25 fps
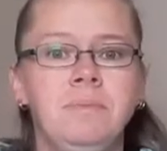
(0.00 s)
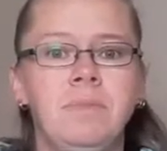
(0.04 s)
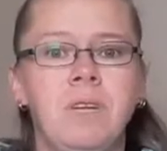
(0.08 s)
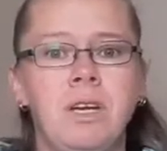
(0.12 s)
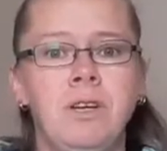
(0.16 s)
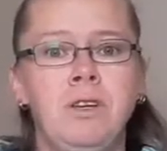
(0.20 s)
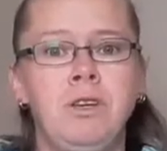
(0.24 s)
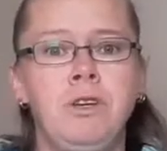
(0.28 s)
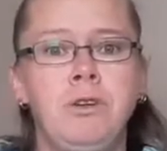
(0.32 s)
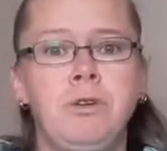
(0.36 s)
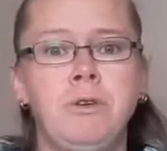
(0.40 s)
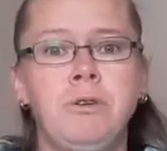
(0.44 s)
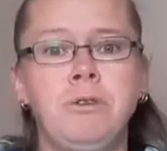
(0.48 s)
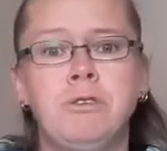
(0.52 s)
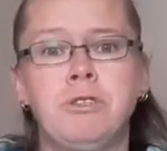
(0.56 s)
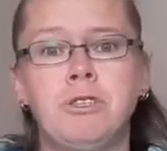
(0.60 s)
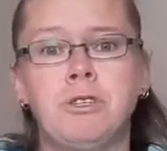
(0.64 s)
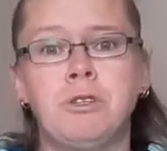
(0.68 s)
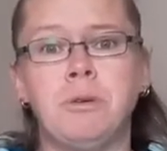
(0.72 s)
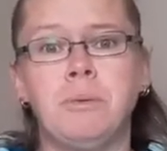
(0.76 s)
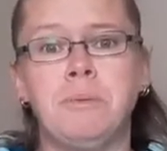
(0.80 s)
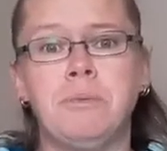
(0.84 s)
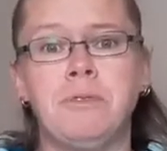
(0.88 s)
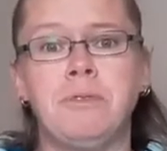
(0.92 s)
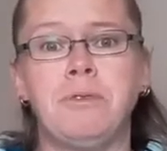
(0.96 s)

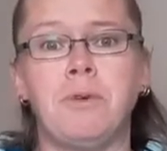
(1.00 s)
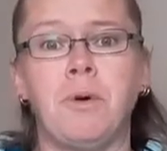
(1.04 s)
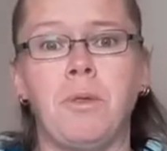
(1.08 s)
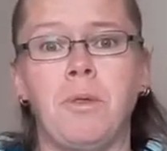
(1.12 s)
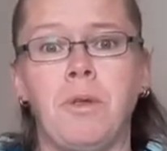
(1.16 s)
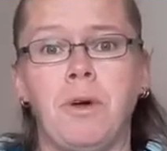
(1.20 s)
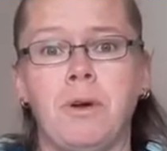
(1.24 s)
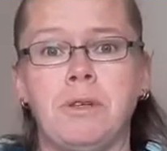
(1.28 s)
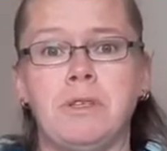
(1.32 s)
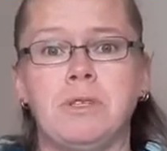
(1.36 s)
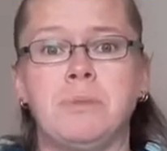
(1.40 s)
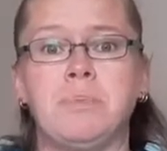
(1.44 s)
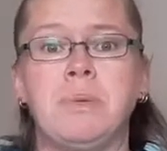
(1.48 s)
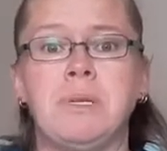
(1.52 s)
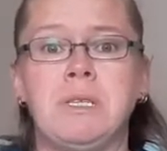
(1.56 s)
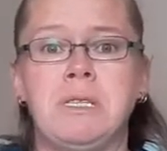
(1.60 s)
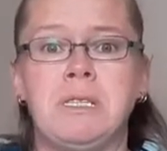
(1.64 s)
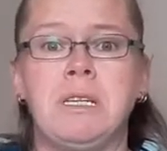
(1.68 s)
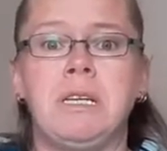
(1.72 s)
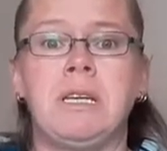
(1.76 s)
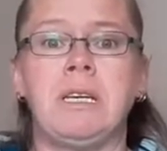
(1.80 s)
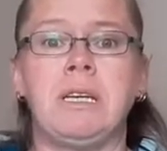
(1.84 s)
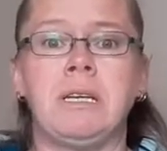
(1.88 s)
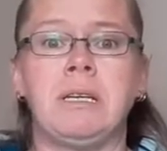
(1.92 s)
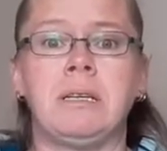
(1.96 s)
YouTube for those
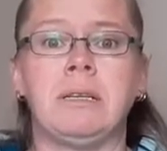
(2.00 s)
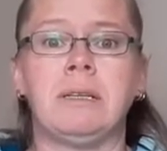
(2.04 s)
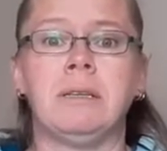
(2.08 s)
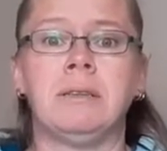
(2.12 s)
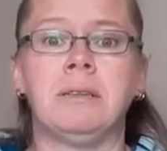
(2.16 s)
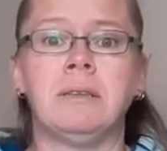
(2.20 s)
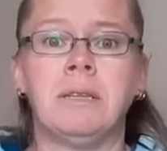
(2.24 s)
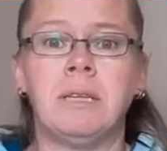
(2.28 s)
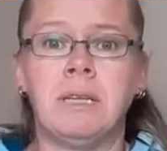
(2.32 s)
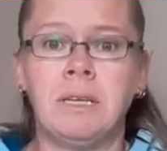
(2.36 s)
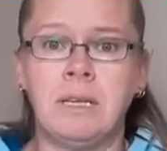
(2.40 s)
particular